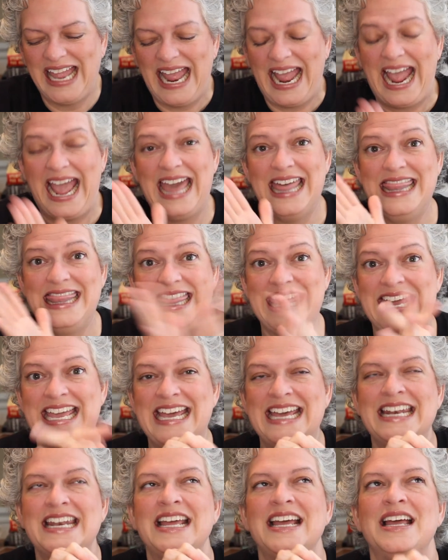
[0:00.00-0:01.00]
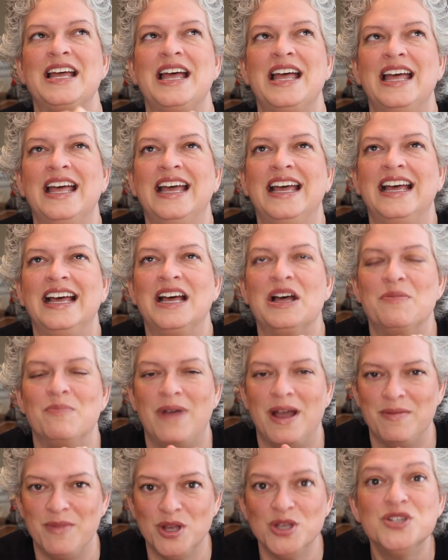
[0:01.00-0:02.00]
And then
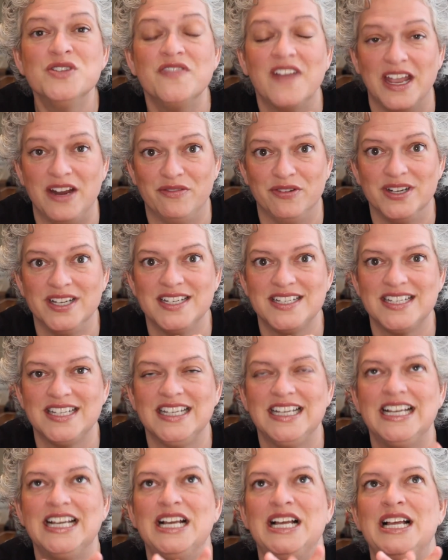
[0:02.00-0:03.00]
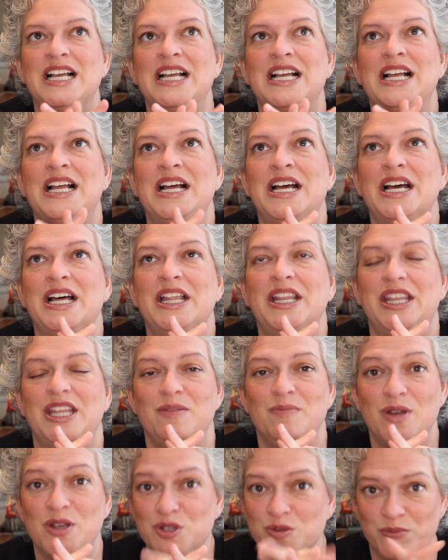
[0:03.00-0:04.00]
my most favorite, the
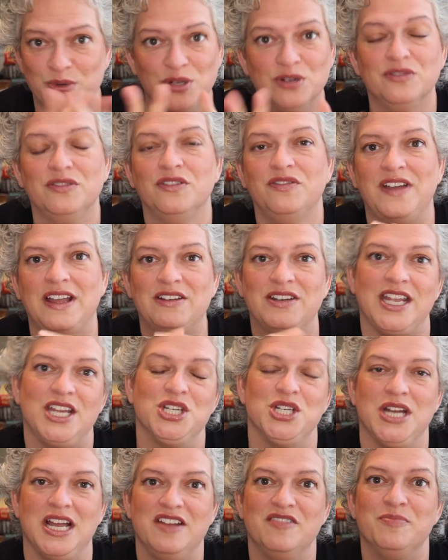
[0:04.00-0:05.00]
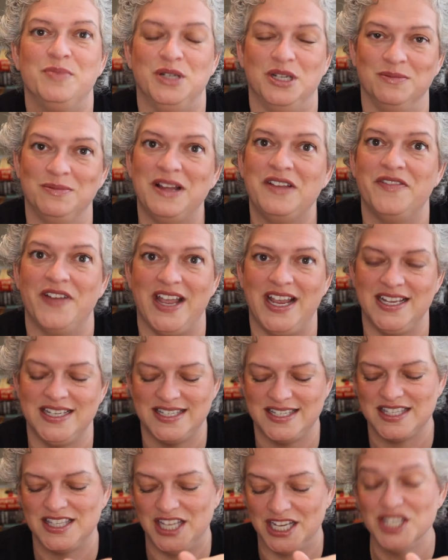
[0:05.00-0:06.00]
most beautiful foundation I've put on my
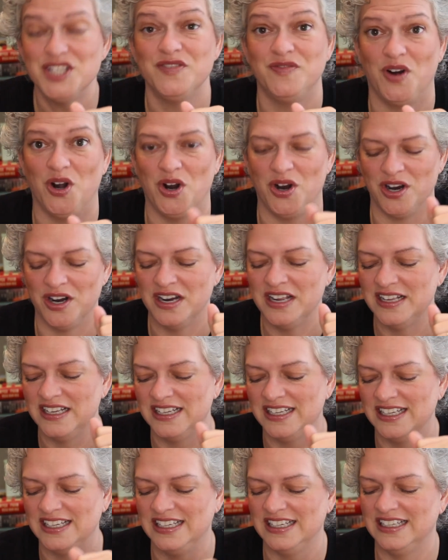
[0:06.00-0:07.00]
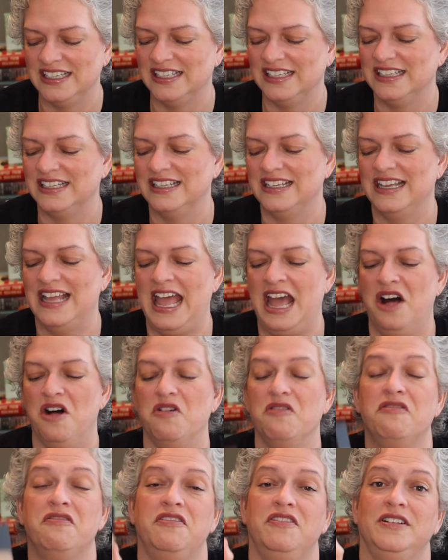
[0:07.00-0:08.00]
face thus far,
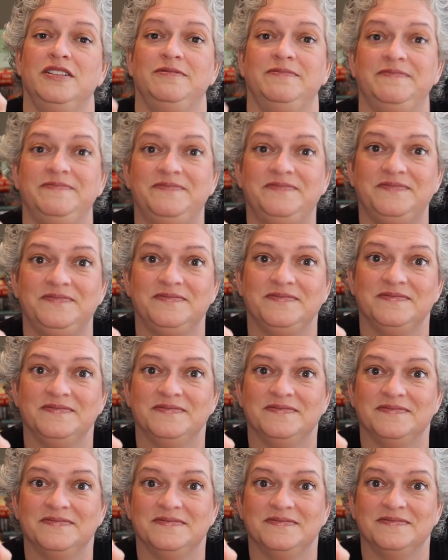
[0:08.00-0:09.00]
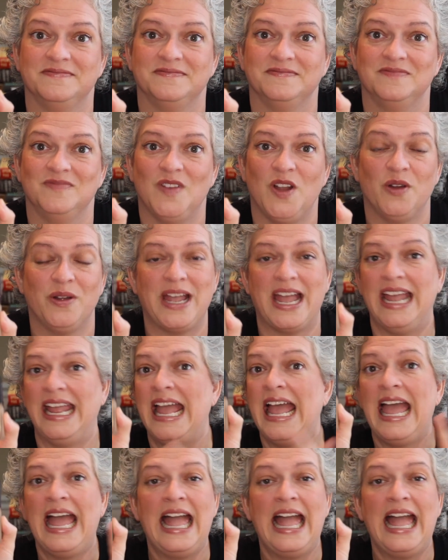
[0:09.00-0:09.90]
e.l.f. Okay,